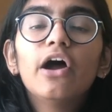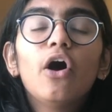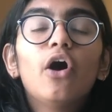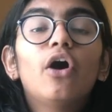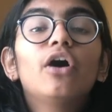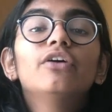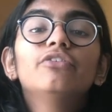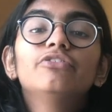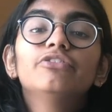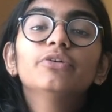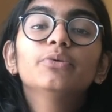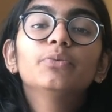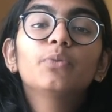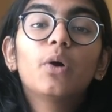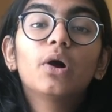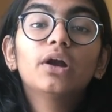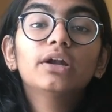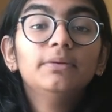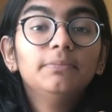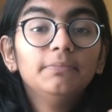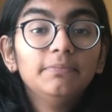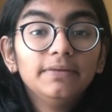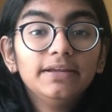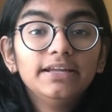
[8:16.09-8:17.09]
or if you
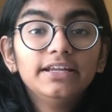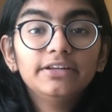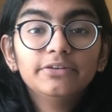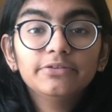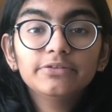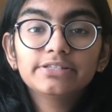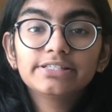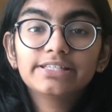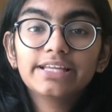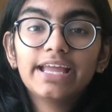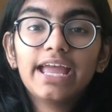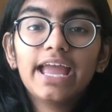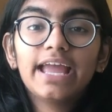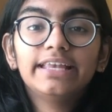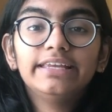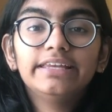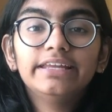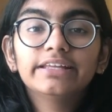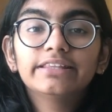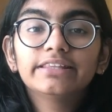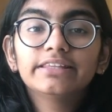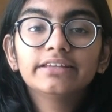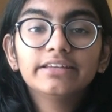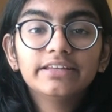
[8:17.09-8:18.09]
want me to say
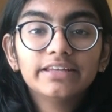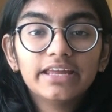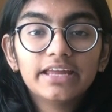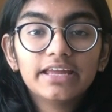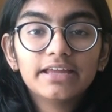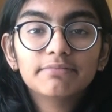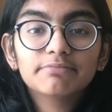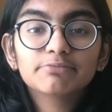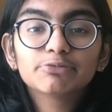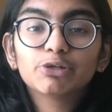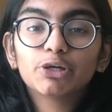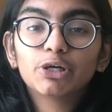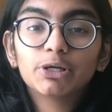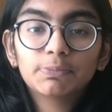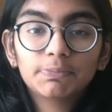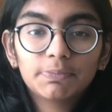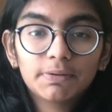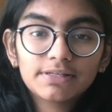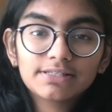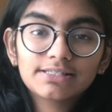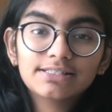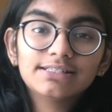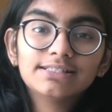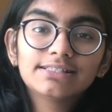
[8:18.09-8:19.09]
any other games or
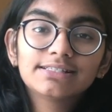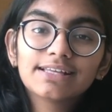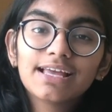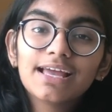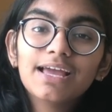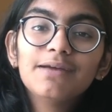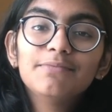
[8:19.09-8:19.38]
puzzles,